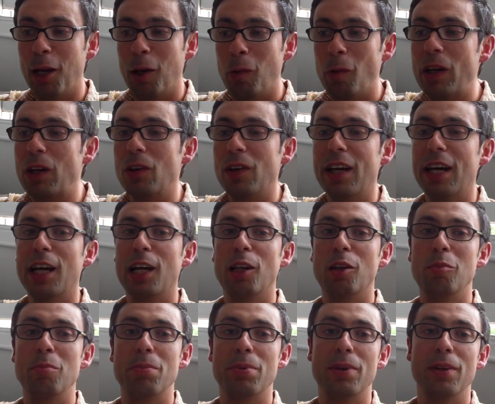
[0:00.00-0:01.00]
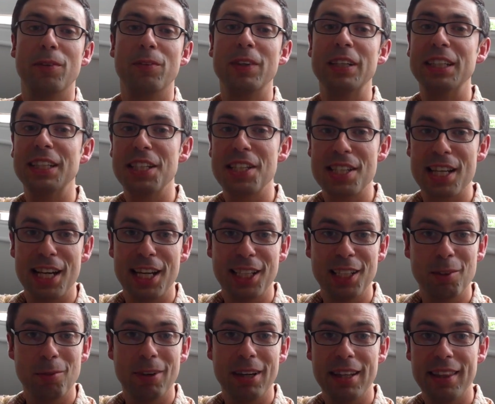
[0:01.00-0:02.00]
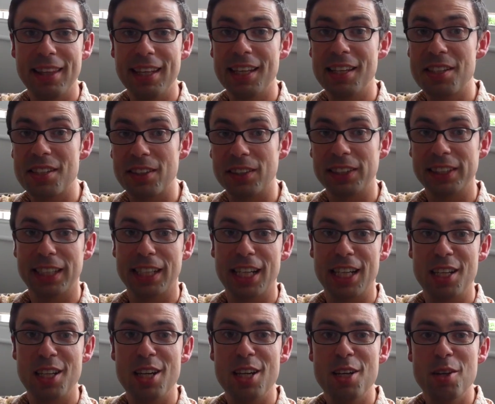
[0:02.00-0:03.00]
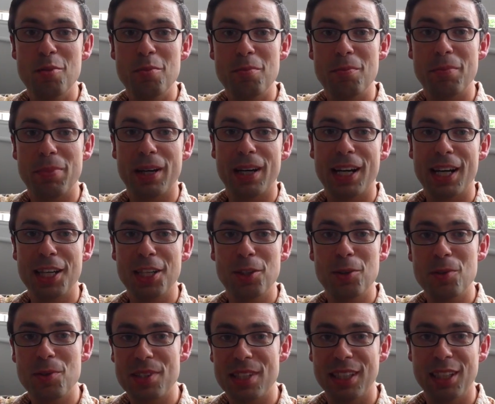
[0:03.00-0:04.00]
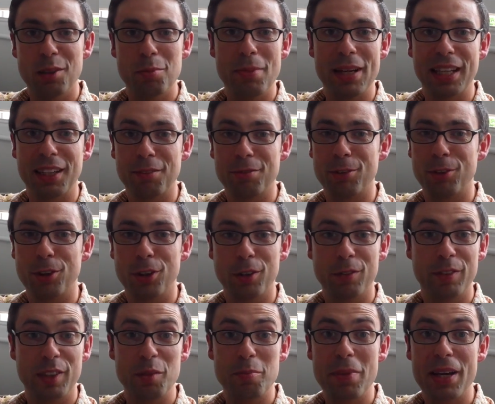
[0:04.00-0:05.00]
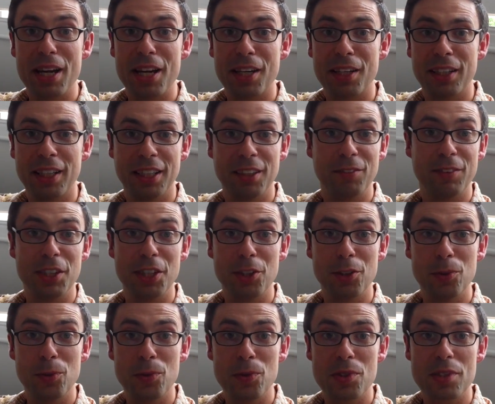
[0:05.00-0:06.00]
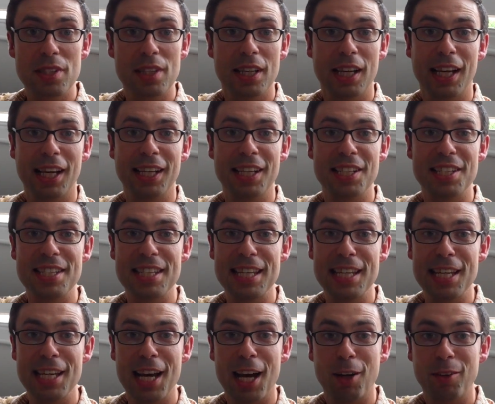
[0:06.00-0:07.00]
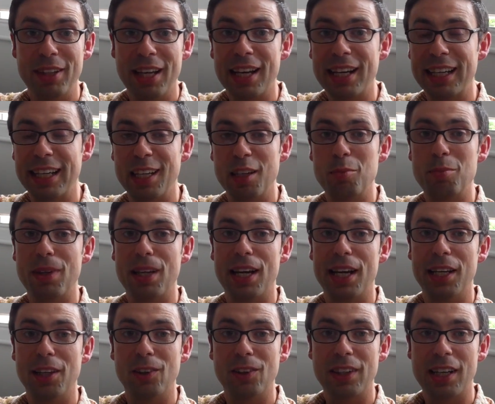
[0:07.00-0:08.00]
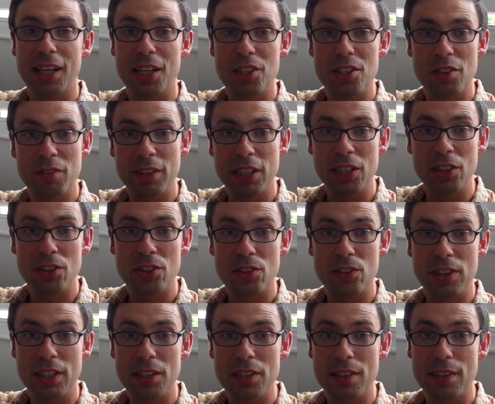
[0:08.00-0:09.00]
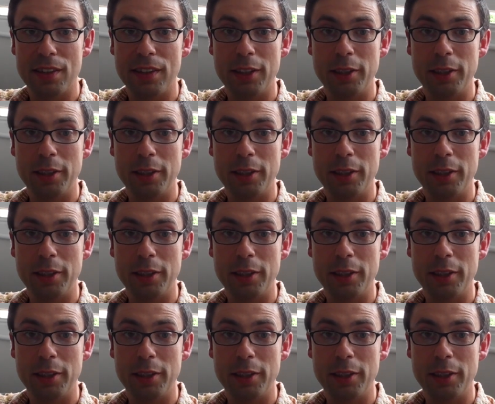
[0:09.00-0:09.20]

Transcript: we could help redesign the way things are done by using the metaphor of repair and reuse, and see how that can apply in all kinds of industries.